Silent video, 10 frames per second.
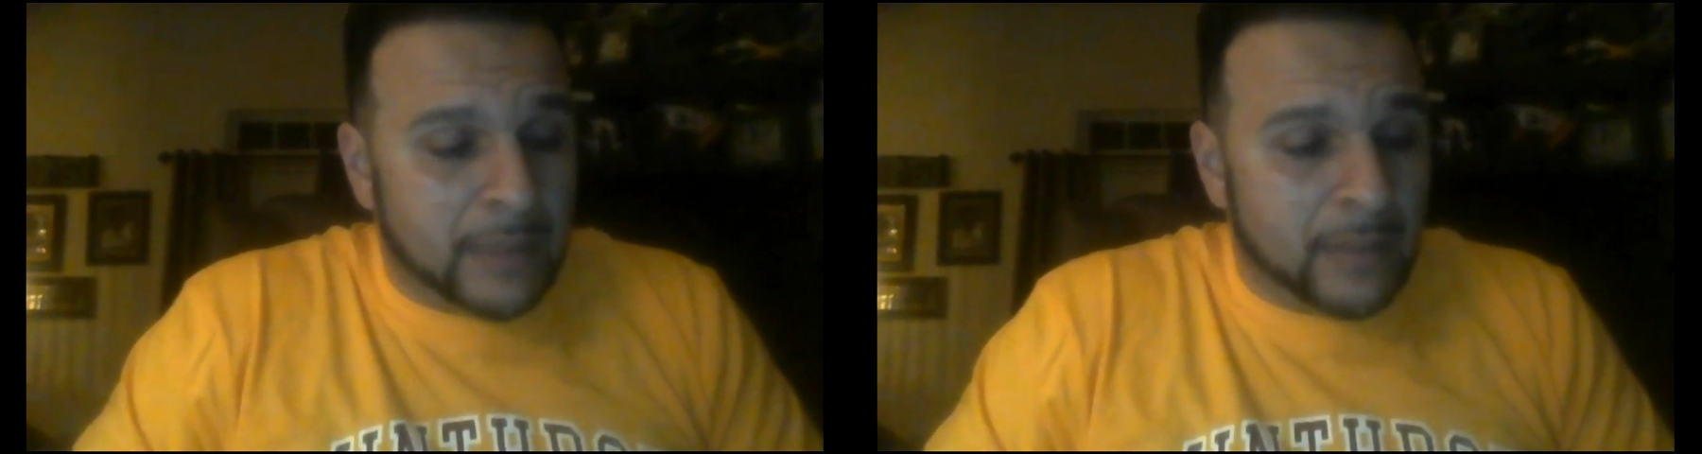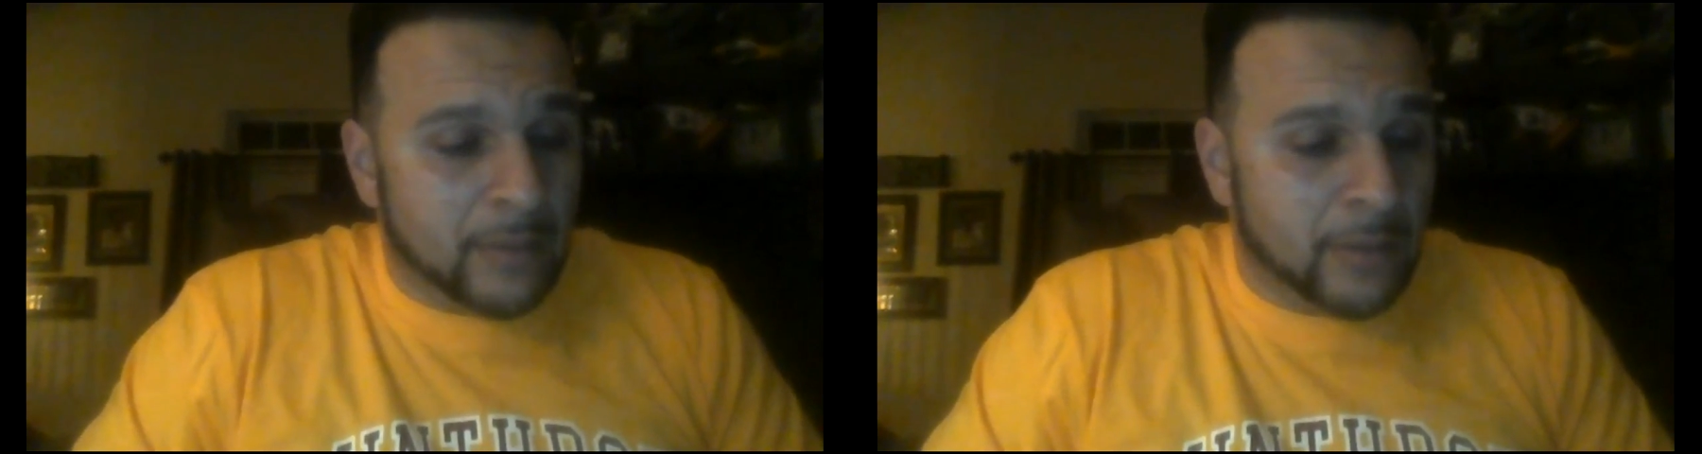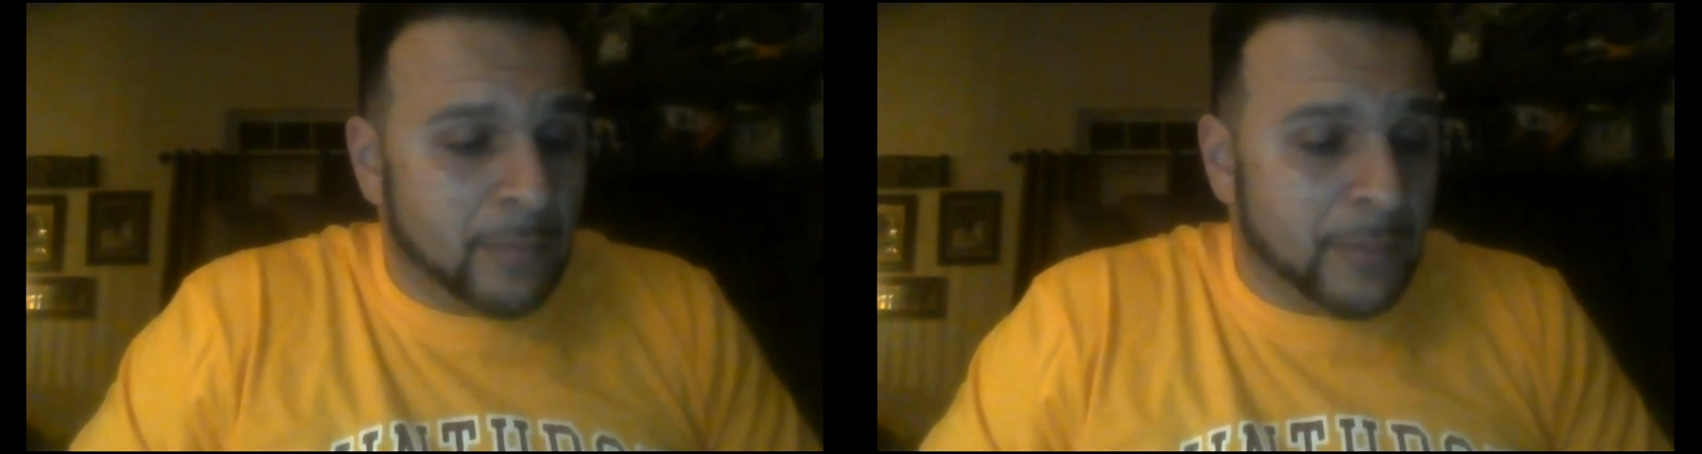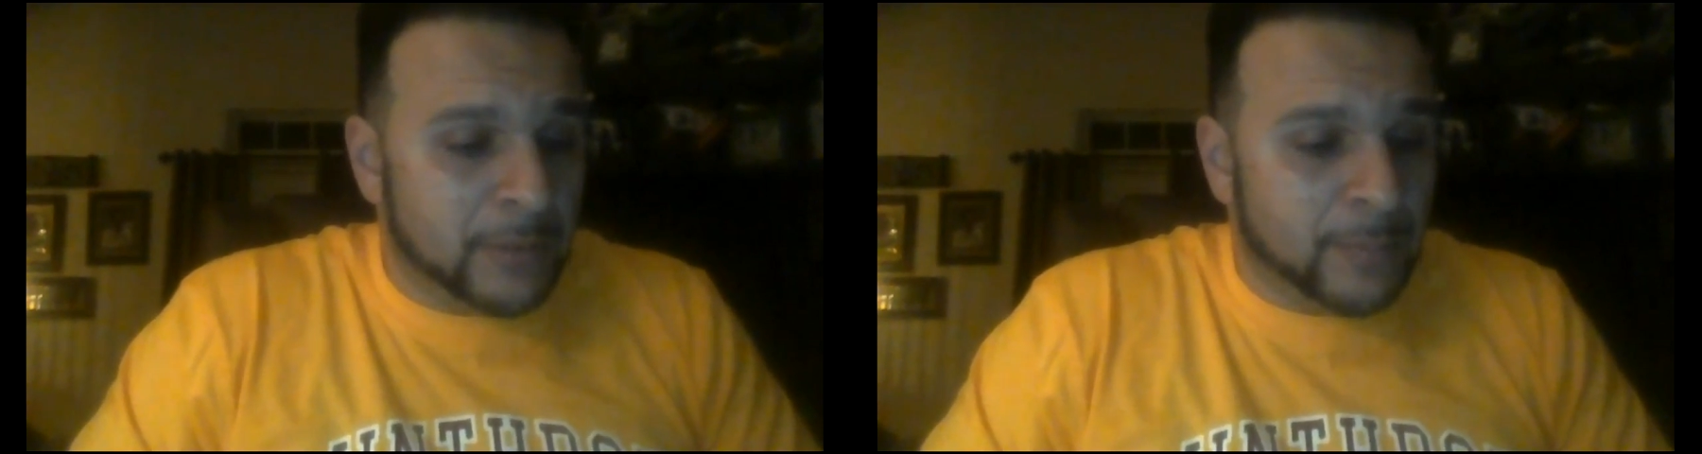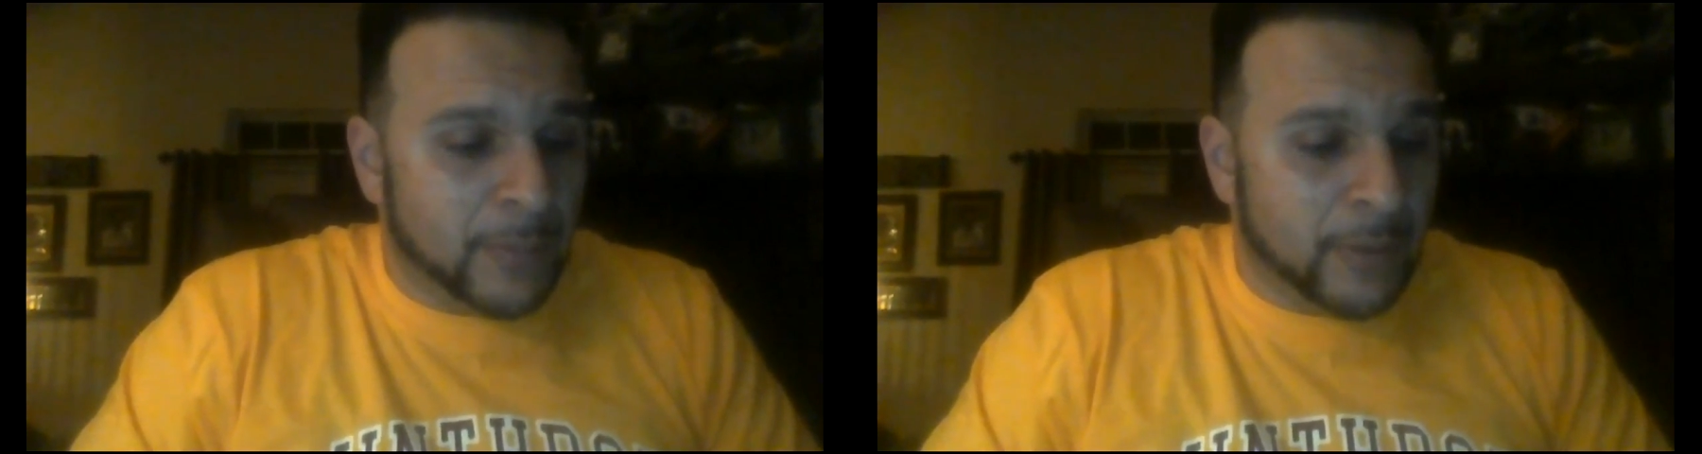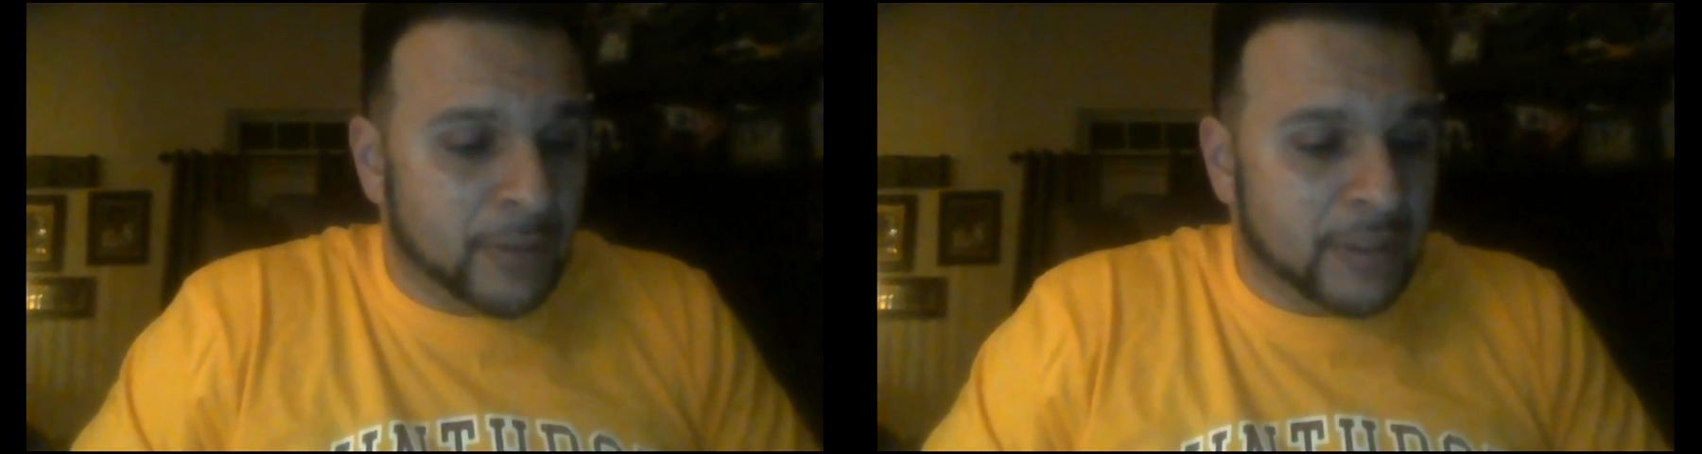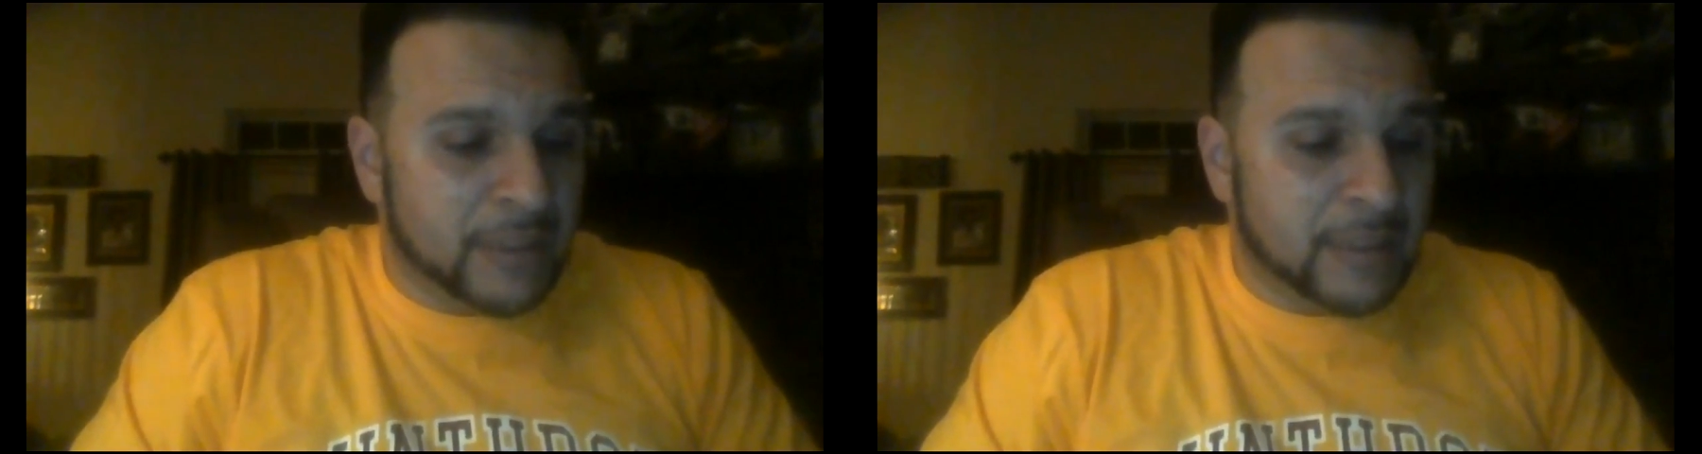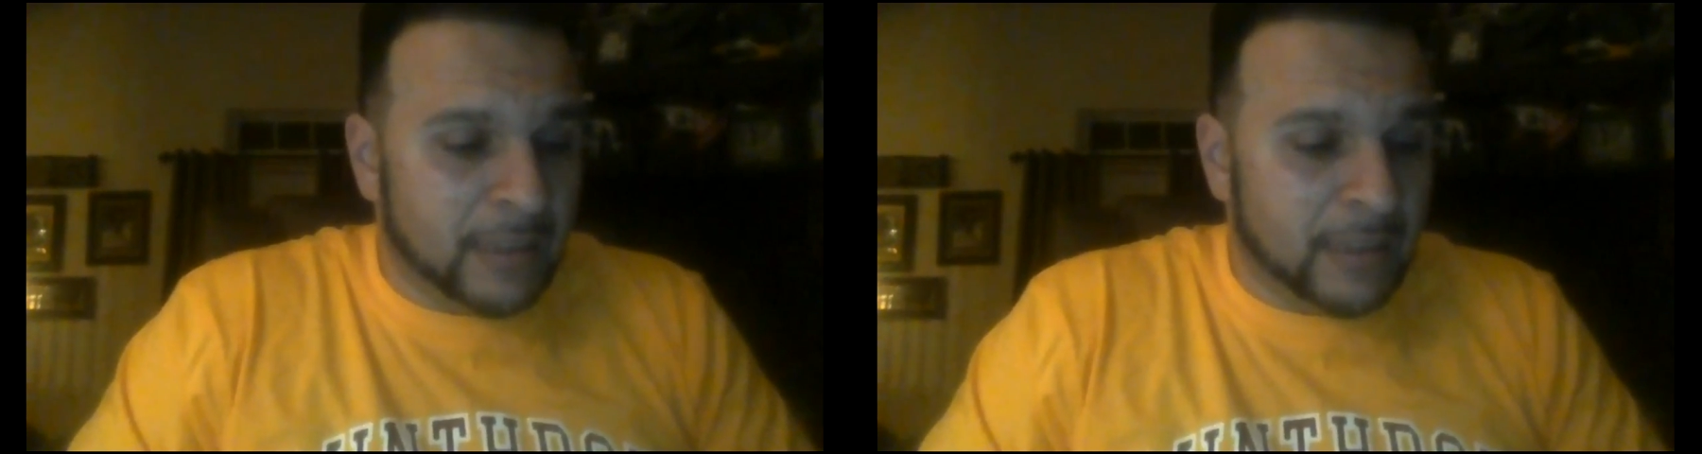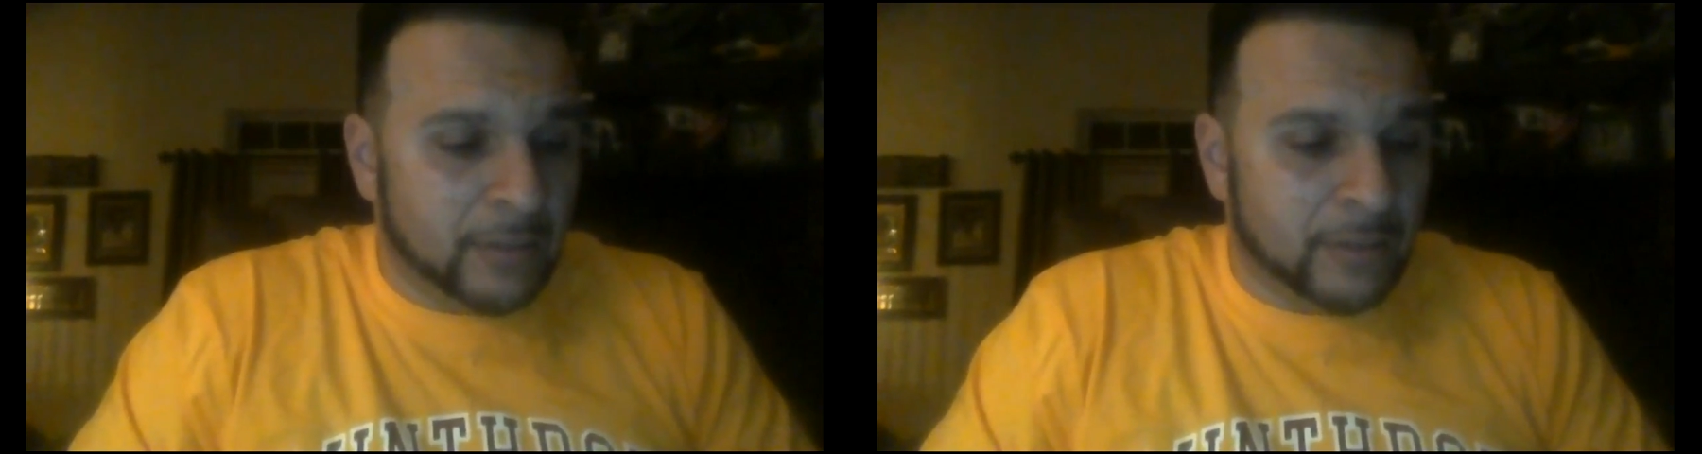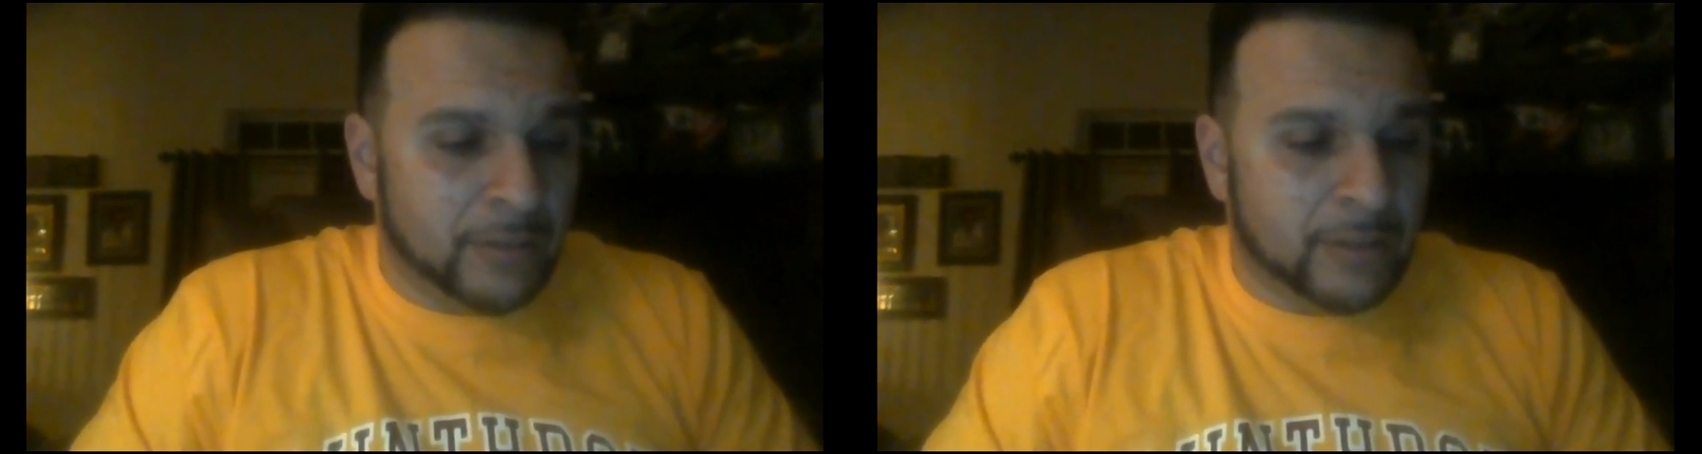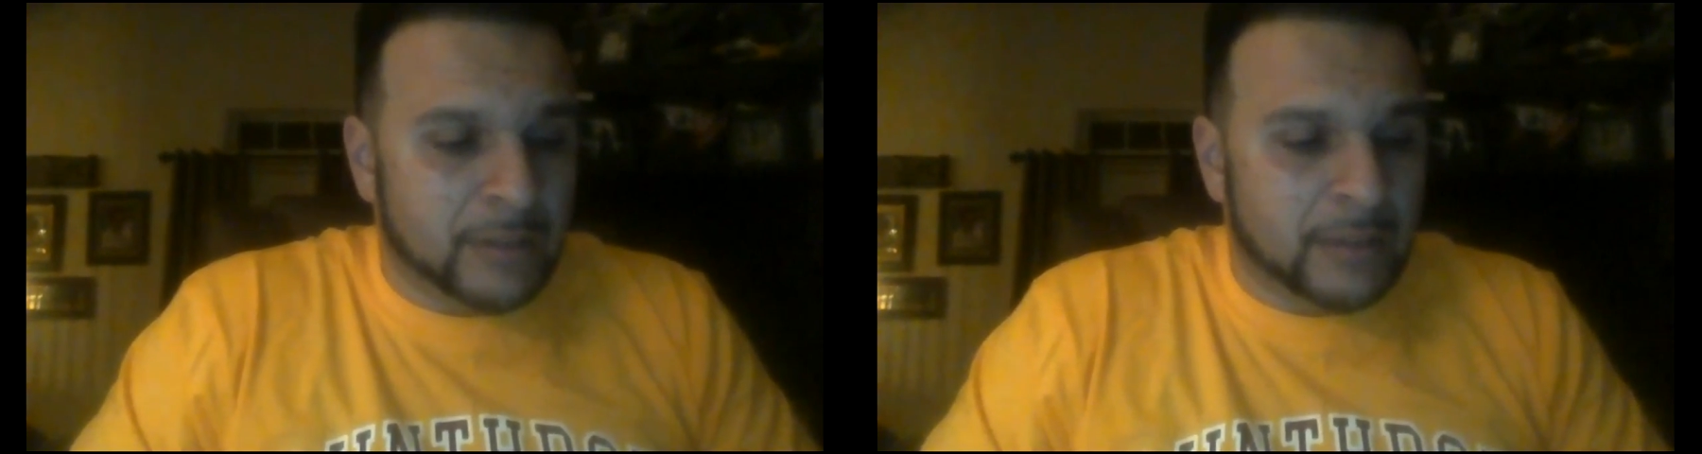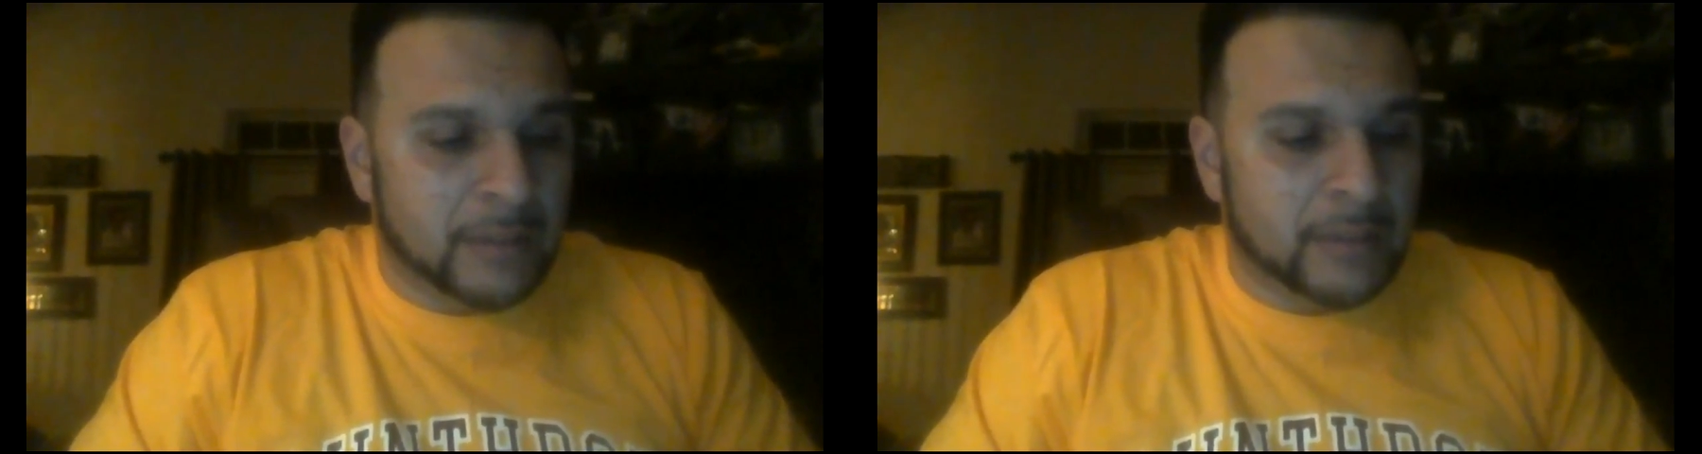take on the Pittsburgh Steelers.